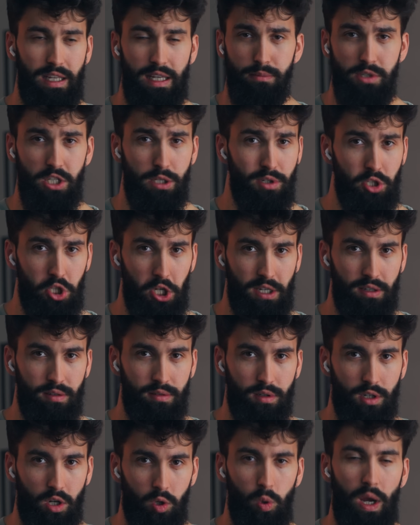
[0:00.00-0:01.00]
EMG machine?
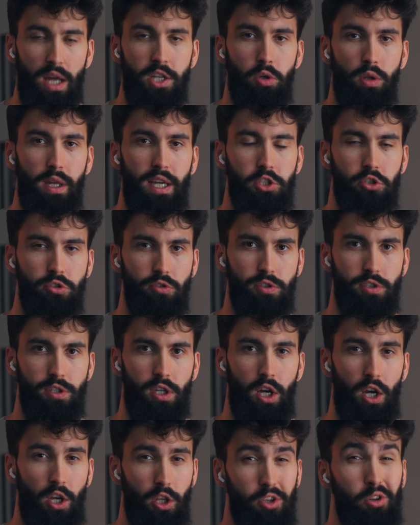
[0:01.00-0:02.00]
Congratulations.
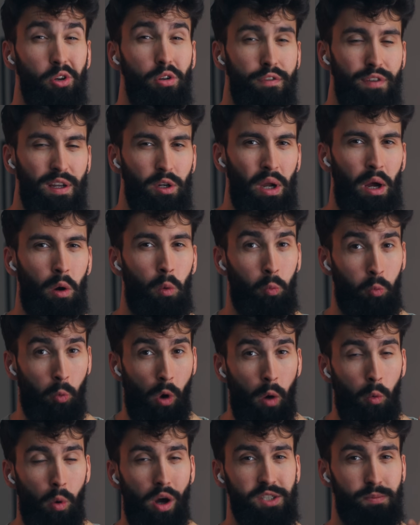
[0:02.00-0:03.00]
You can figure out
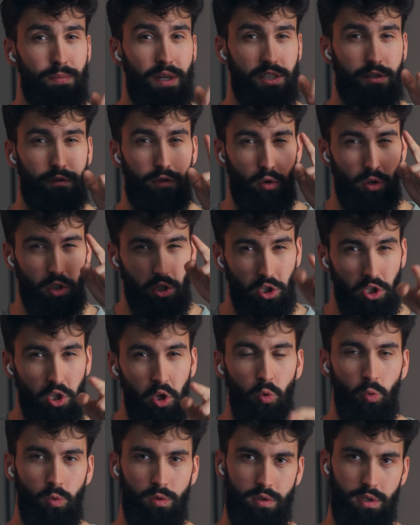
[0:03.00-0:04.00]
what works best for
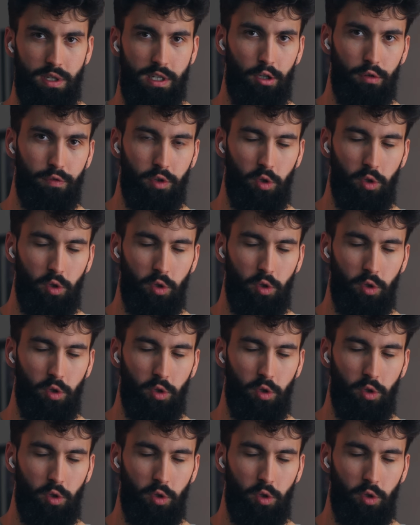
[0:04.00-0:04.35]
you, dear